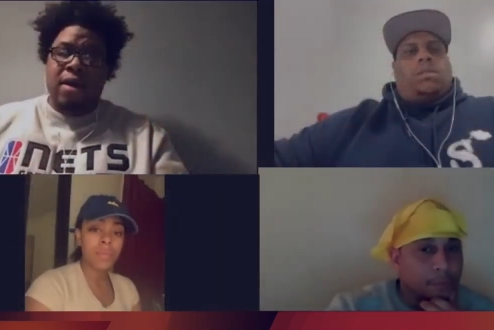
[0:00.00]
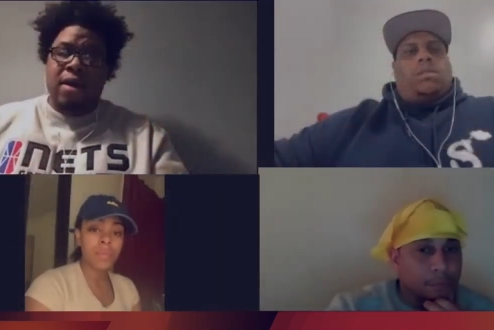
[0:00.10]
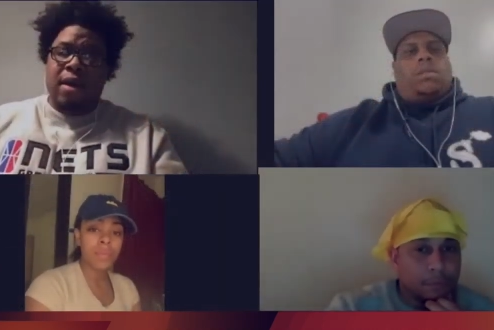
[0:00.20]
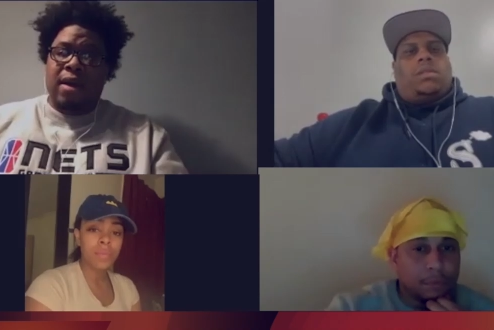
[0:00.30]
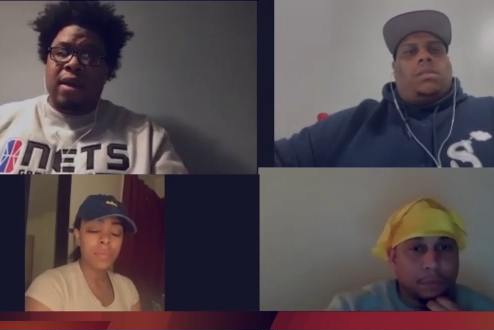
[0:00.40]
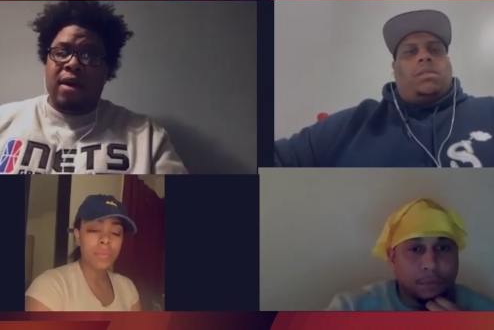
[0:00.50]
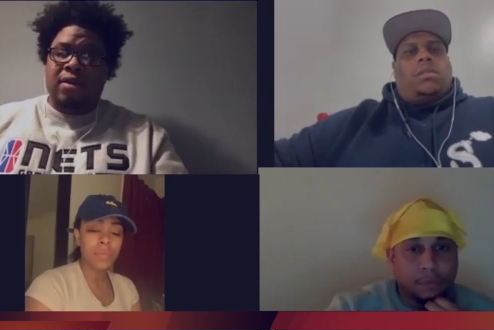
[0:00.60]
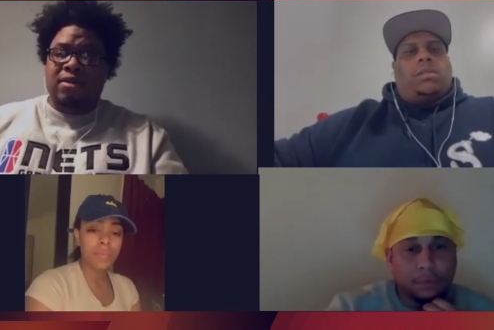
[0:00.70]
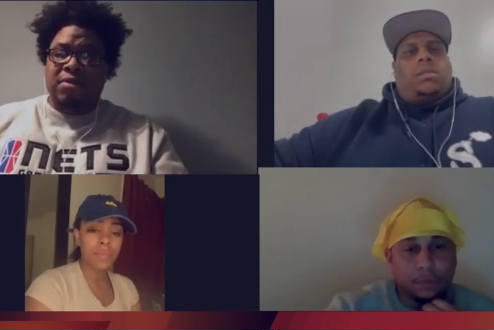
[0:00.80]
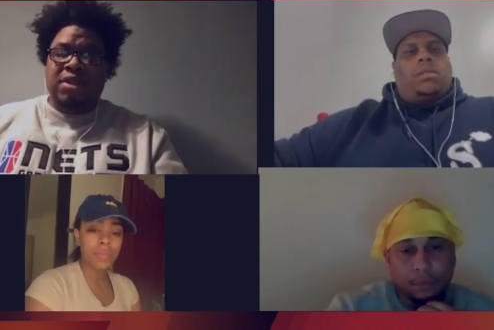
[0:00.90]
Speaker 1: And uh,
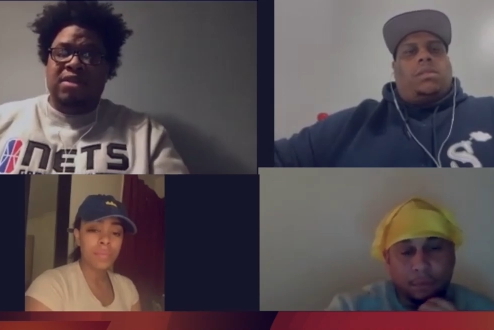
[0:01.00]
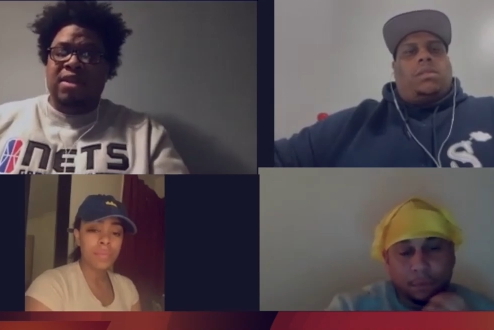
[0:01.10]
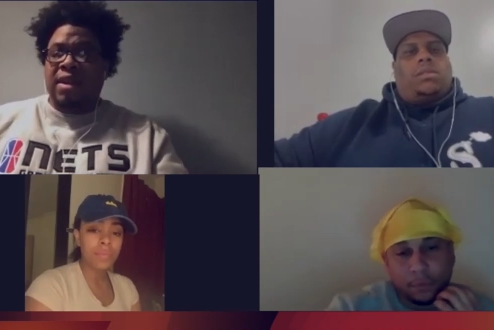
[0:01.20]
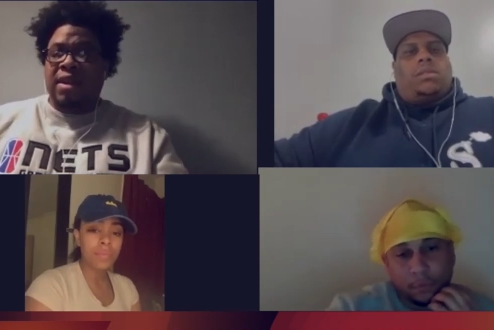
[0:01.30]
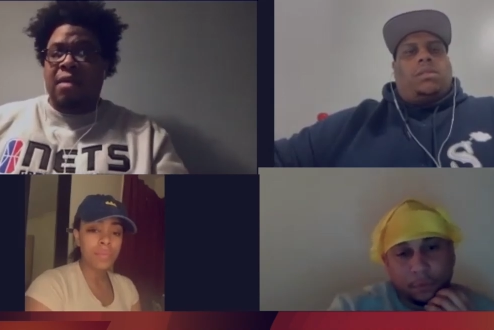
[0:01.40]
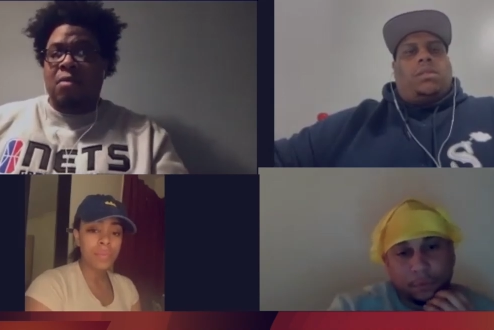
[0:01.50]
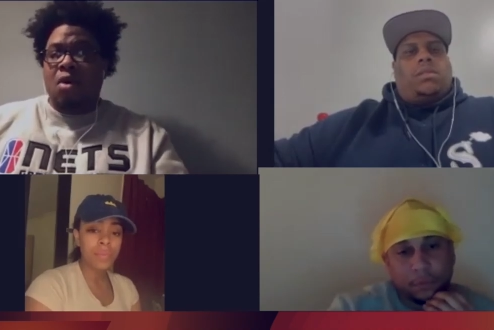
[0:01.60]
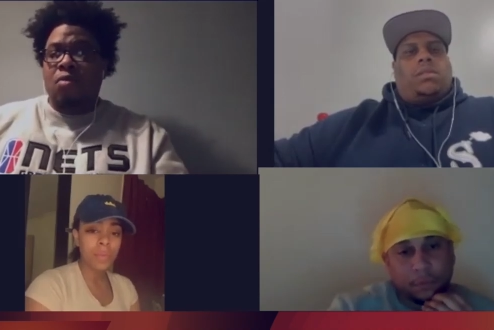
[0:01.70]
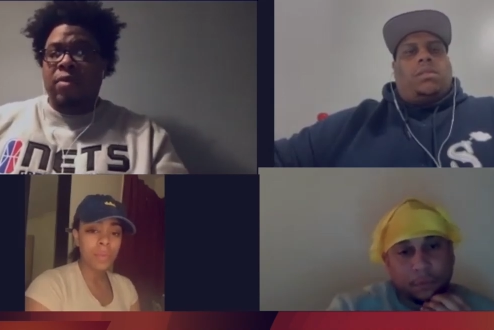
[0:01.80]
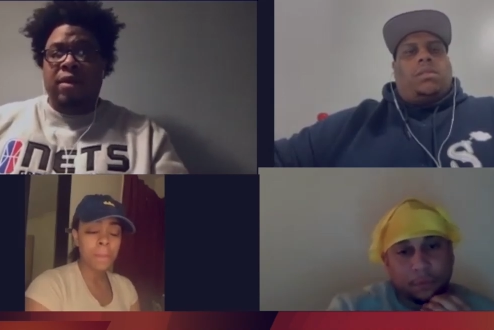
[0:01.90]
to be sitting in that
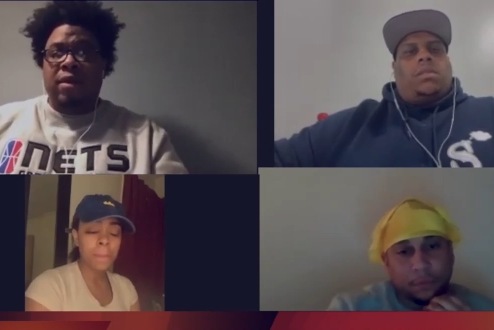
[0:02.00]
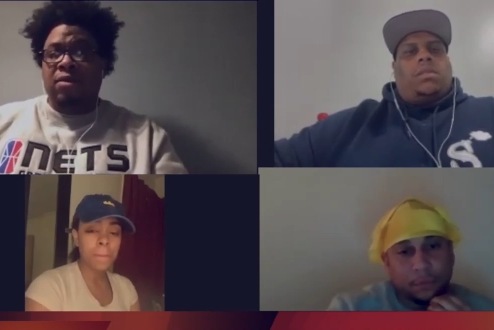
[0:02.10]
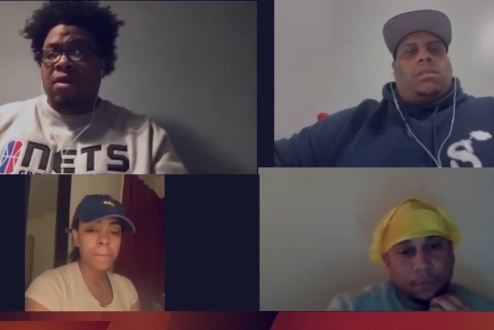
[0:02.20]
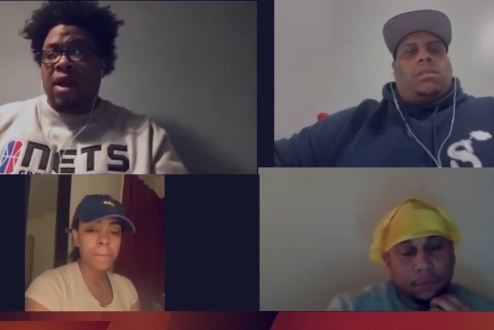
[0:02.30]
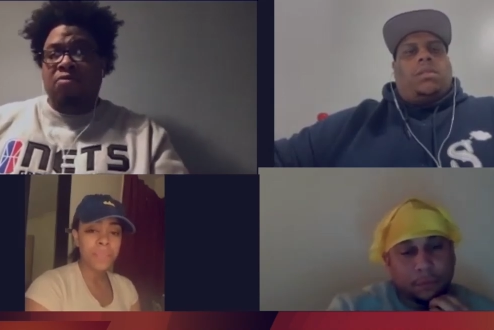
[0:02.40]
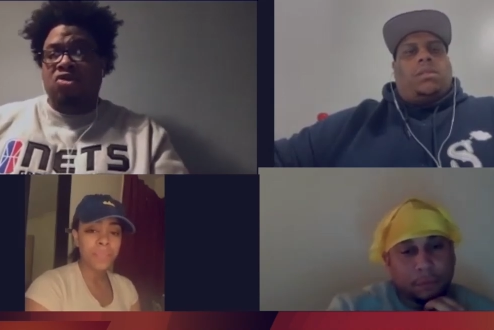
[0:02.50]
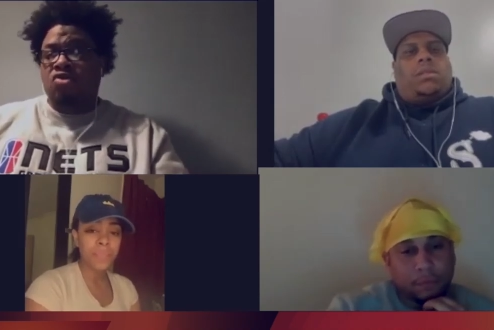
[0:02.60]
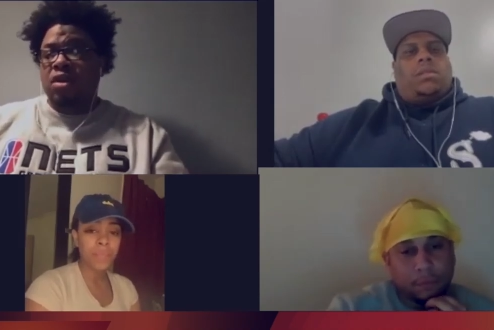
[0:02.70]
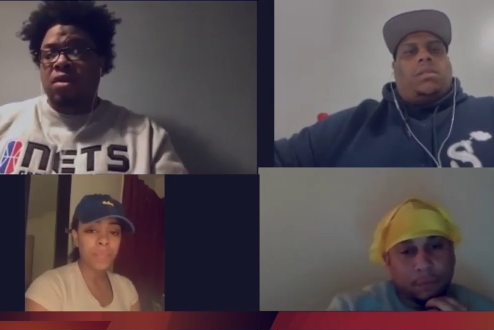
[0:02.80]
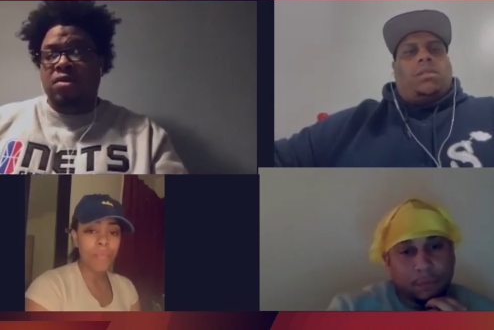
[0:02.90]
moment, and, you know, that was
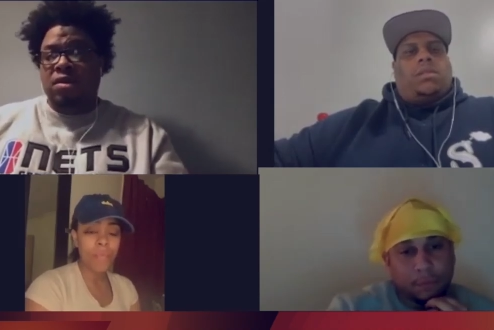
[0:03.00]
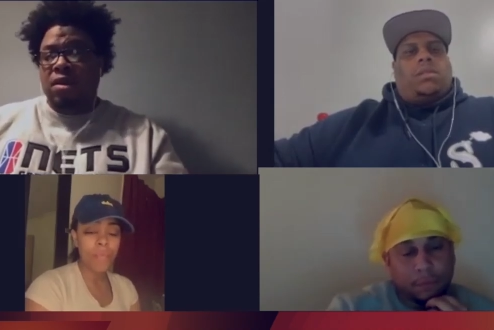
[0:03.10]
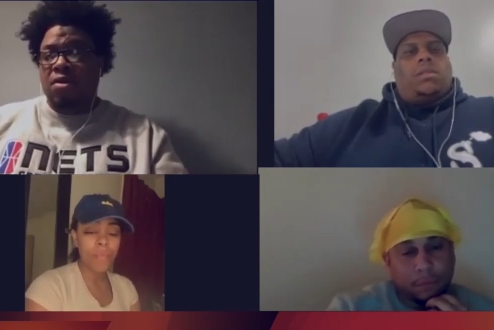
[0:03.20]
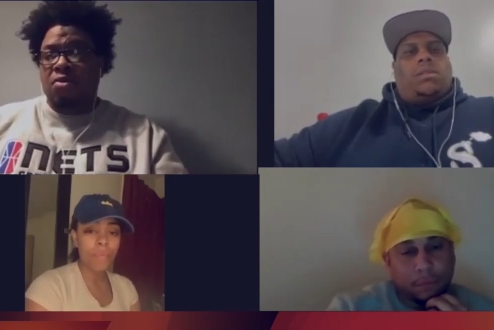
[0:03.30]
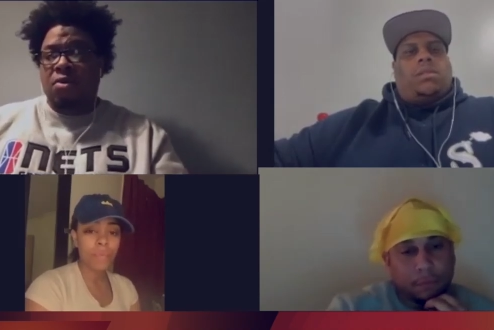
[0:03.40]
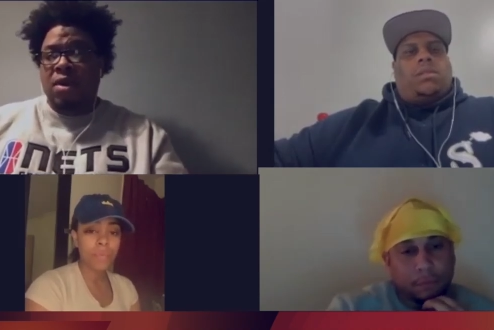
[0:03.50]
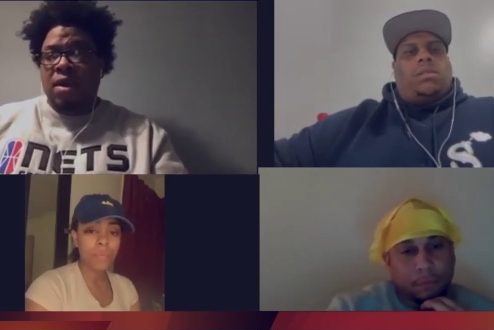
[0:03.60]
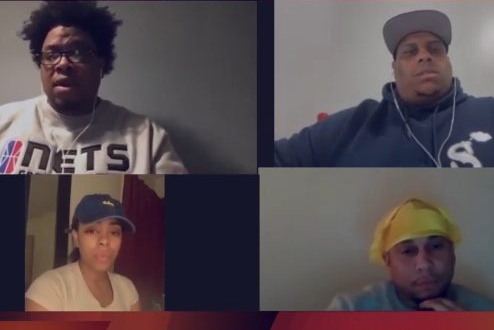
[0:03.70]
two years ago.